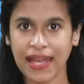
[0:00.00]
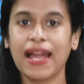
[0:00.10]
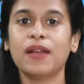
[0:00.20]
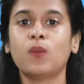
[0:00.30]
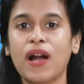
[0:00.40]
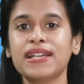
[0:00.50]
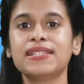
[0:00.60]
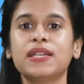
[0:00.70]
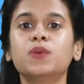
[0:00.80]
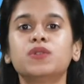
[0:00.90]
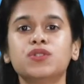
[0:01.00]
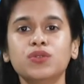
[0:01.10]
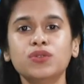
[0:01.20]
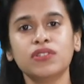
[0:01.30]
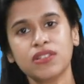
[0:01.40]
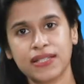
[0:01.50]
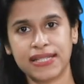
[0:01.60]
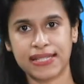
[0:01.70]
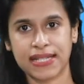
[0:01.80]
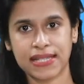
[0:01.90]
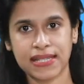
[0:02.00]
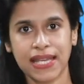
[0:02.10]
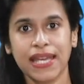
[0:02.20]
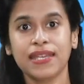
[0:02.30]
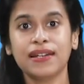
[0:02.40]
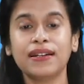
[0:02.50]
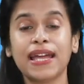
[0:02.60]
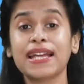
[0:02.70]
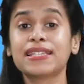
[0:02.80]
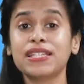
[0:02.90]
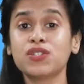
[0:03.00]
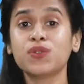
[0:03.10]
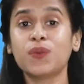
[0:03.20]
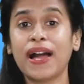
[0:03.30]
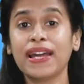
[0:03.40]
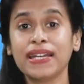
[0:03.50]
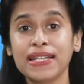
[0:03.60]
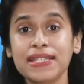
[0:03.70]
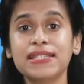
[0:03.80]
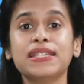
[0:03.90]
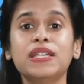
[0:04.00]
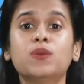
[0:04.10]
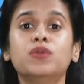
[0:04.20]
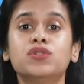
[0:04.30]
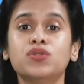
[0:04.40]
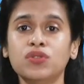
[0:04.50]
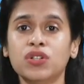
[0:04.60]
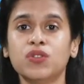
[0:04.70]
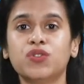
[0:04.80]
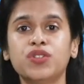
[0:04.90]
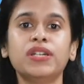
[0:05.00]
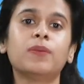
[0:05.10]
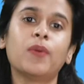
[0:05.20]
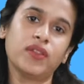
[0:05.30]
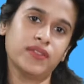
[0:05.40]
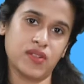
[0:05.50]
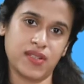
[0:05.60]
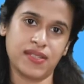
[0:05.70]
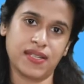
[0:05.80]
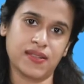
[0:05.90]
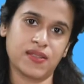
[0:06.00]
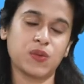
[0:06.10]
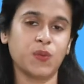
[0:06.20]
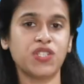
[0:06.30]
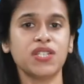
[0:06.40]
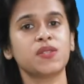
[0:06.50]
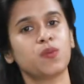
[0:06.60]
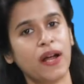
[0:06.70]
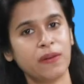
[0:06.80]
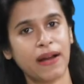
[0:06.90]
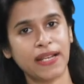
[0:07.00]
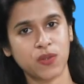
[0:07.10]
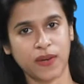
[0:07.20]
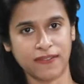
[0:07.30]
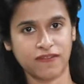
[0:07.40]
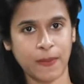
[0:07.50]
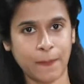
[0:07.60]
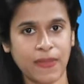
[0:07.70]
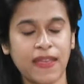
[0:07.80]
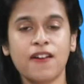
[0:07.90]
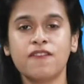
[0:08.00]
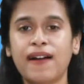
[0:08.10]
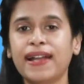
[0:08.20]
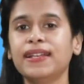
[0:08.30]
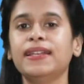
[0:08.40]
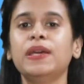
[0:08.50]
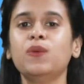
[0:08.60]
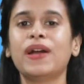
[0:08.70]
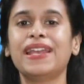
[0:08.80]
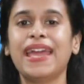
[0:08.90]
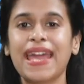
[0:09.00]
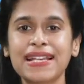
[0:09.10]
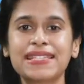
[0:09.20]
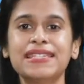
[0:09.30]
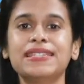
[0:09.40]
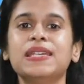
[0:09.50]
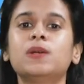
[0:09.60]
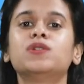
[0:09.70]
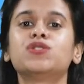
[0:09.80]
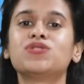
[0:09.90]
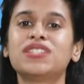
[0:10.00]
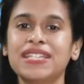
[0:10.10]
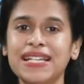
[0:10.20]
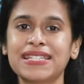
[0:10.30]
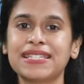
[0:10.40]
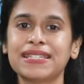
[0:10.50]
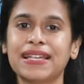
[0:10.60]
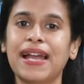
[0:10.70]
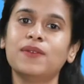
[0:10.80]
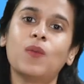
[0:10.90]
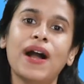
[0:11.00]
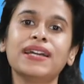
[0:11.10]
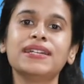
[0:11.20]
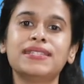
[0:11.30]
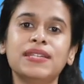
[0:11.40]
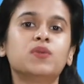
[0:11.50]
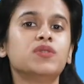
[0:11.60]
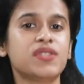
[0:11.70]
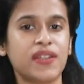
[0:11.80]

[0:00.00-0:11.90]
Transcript: and Y is equal to 36. Here, X is to Y is equal to 3 upon 36, which is 1 by 12. Finally, when X is equal to 6 and Y is equal to